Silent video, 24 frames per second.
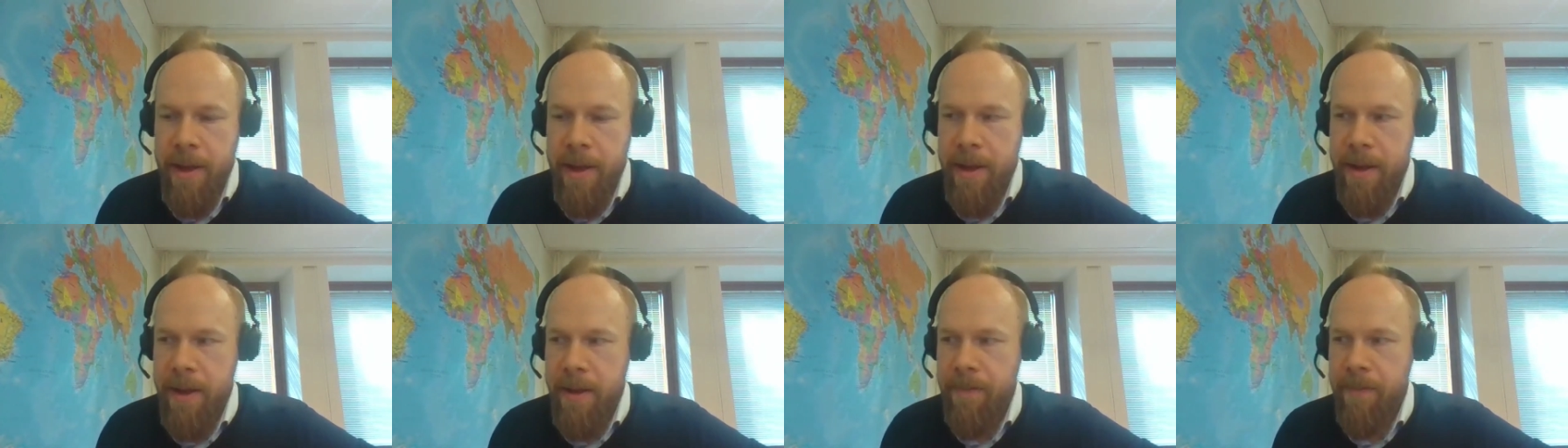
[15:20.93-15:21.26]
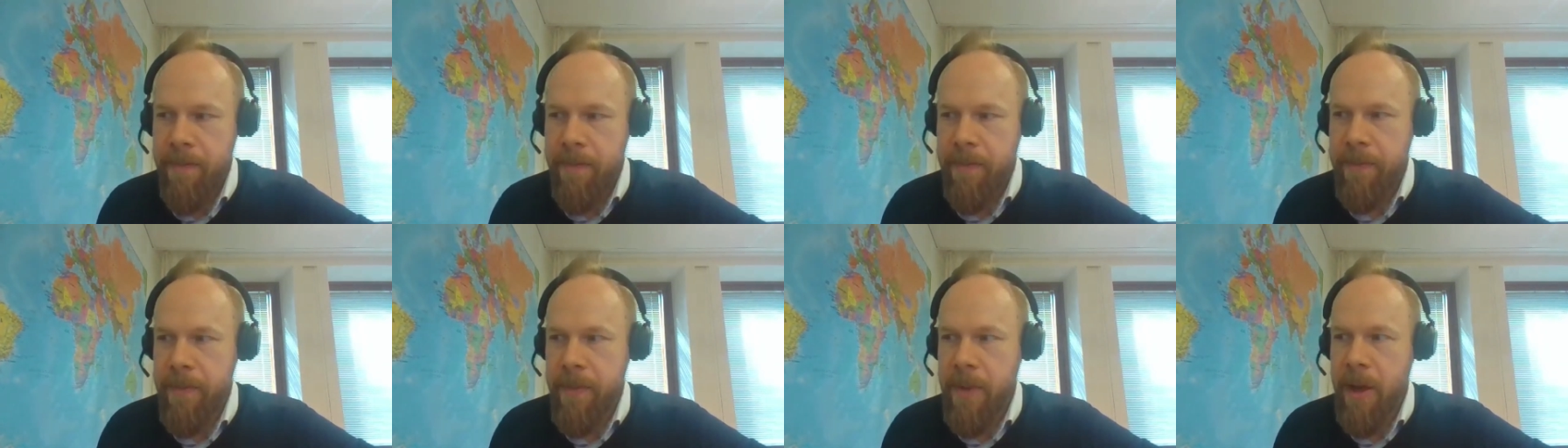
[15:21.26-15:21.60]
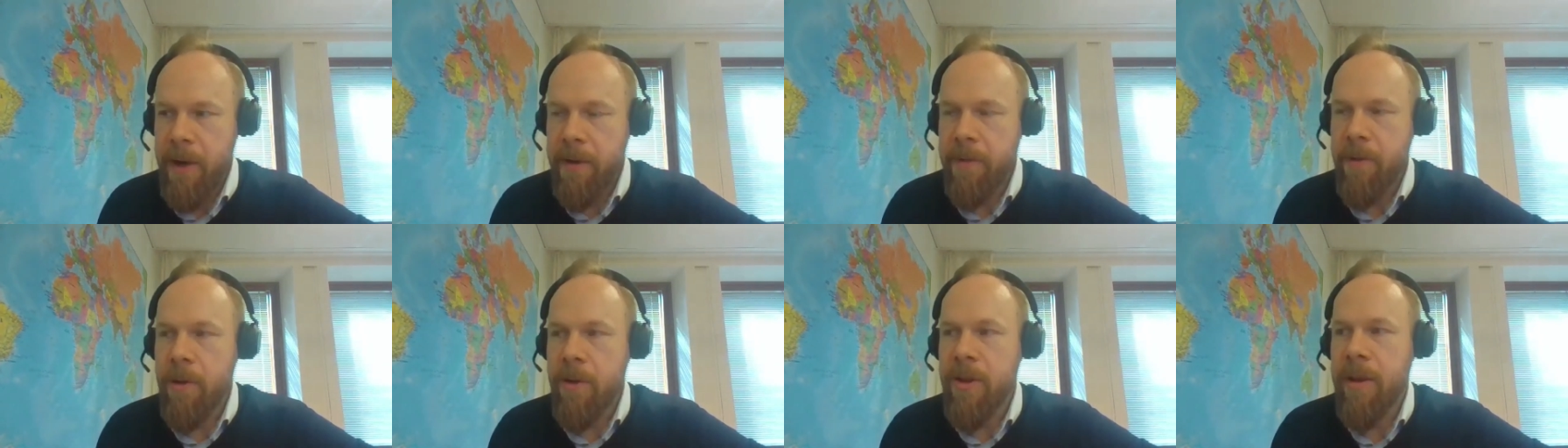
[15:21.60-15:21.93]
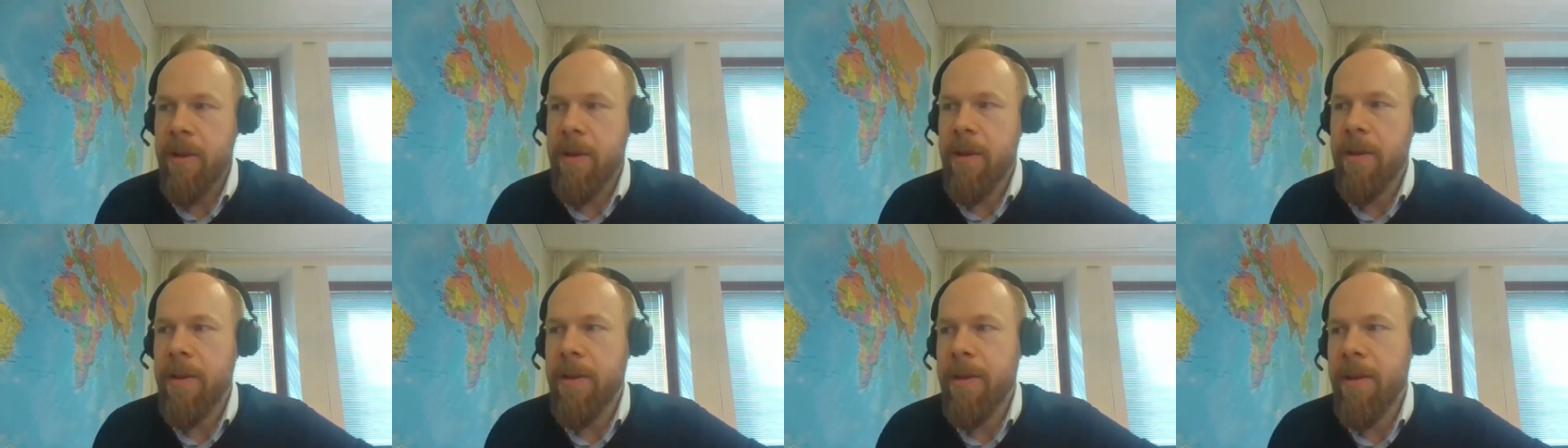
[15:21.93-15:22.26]
Um, and of course,
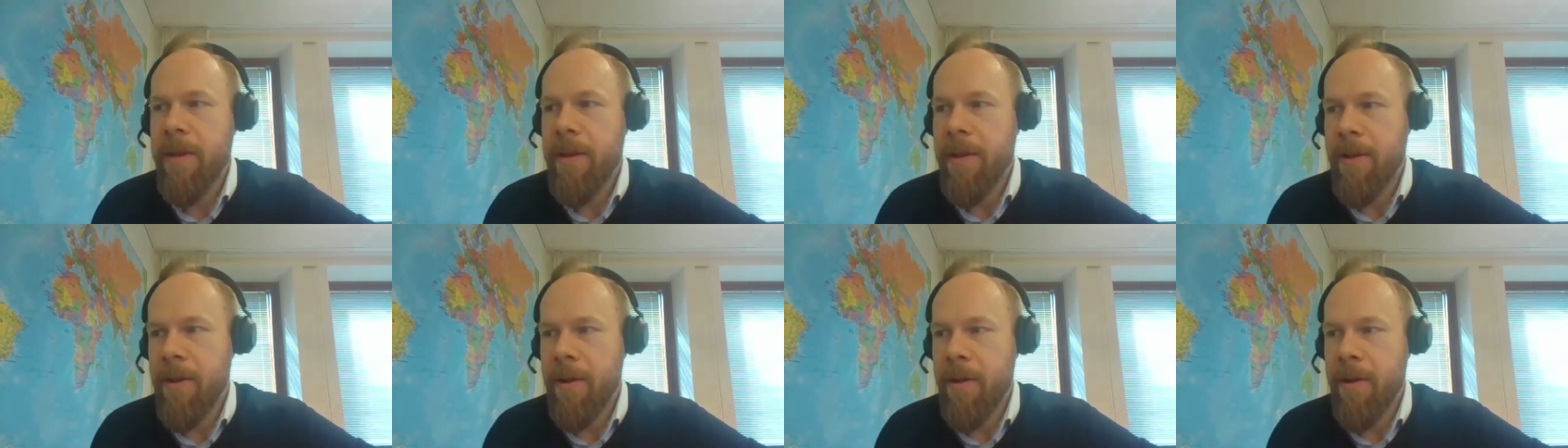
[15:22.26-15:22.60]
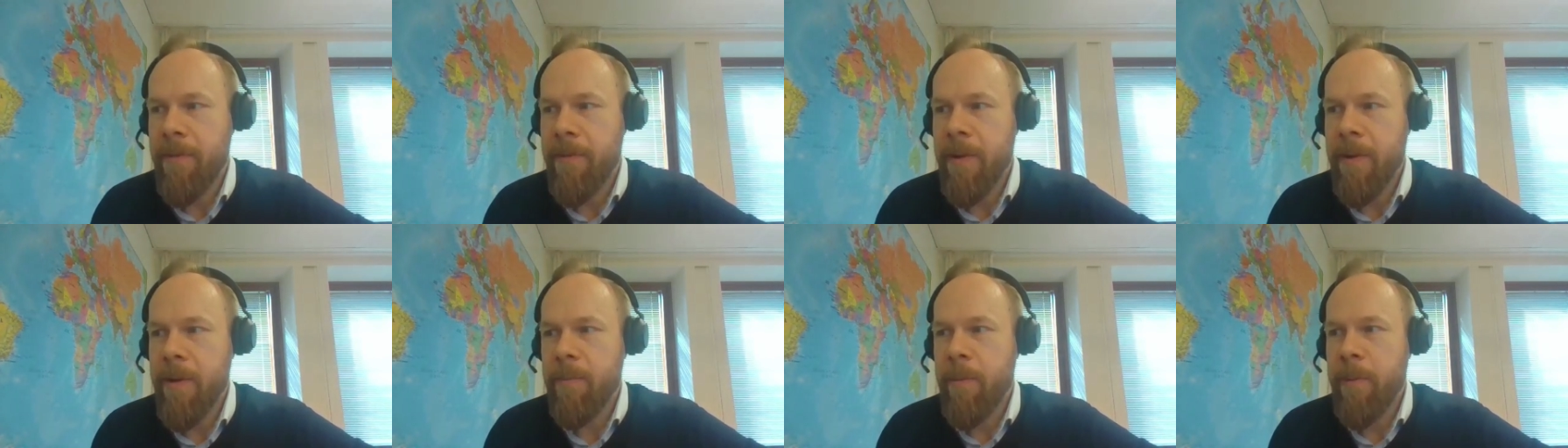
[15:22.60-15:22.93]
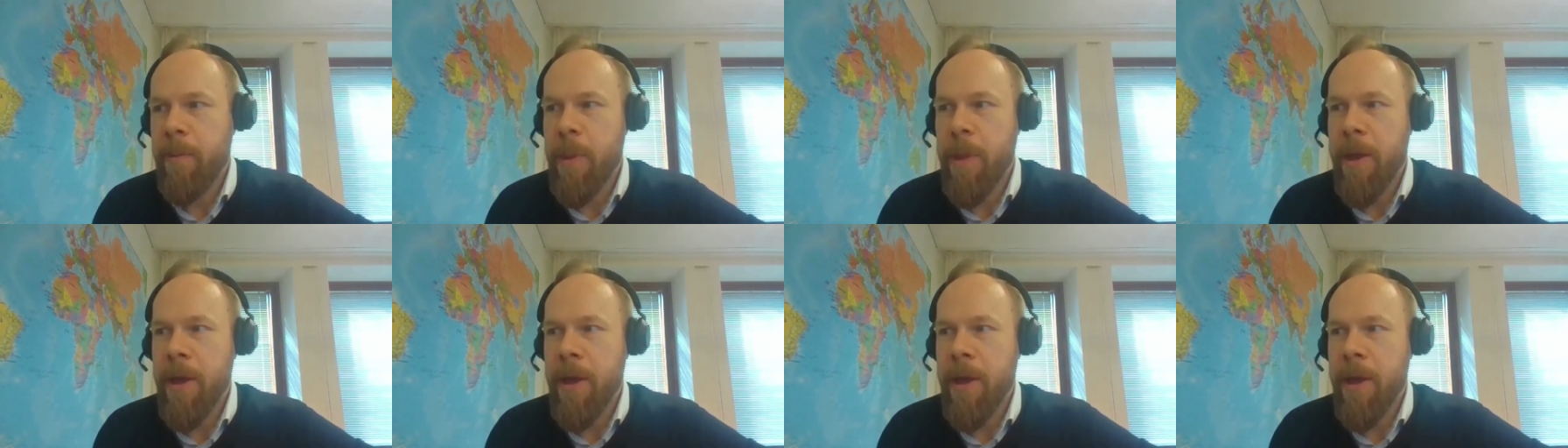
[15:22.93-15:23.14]
the, the, you know, if we